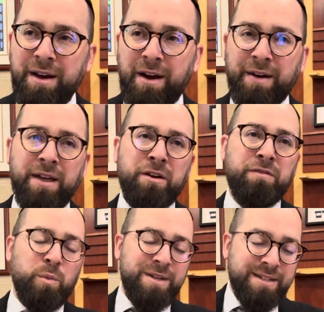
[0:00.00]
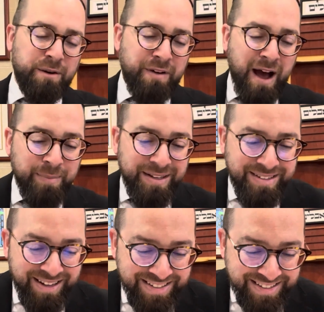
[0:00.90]
Okay, and therefore we see Rav Ami
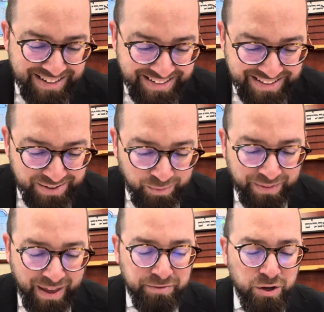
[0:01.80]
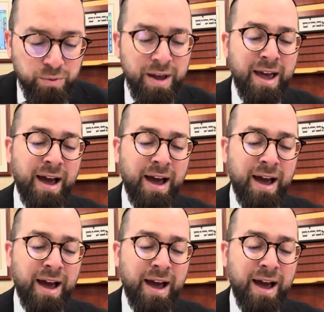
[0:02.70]
is consistent with that view.